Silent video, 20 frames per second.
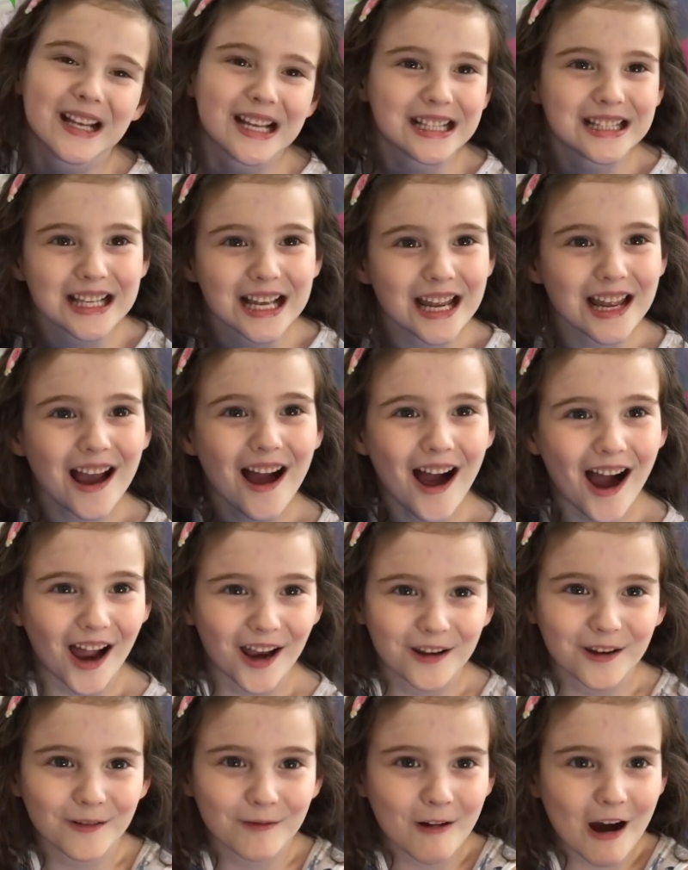We say
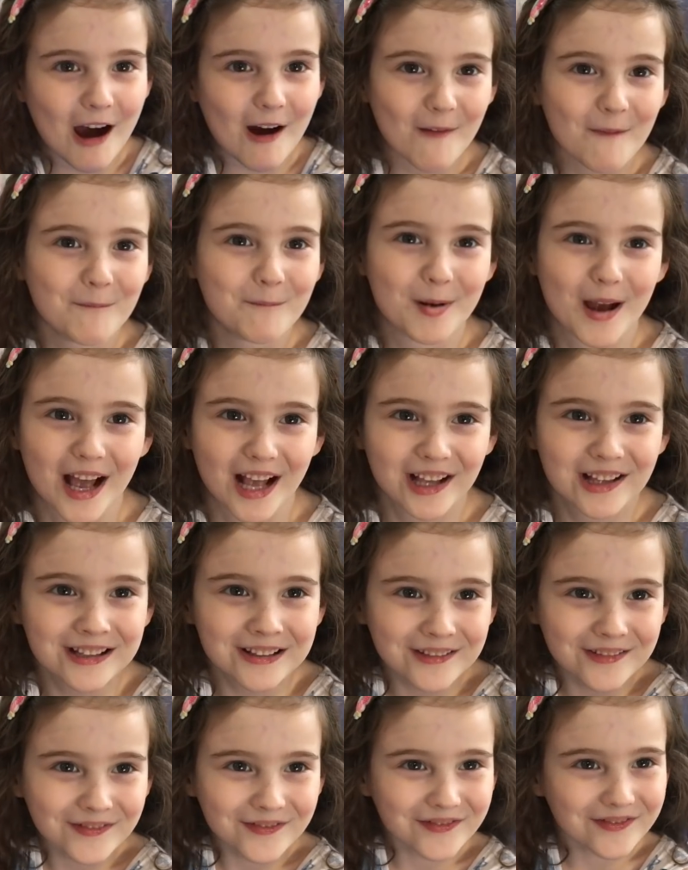hi to our best
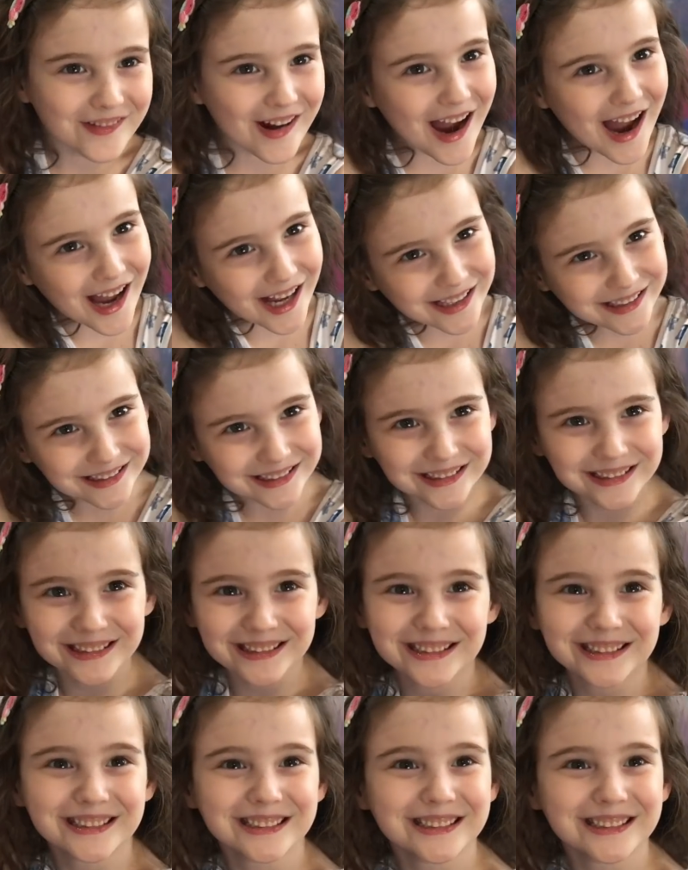friends.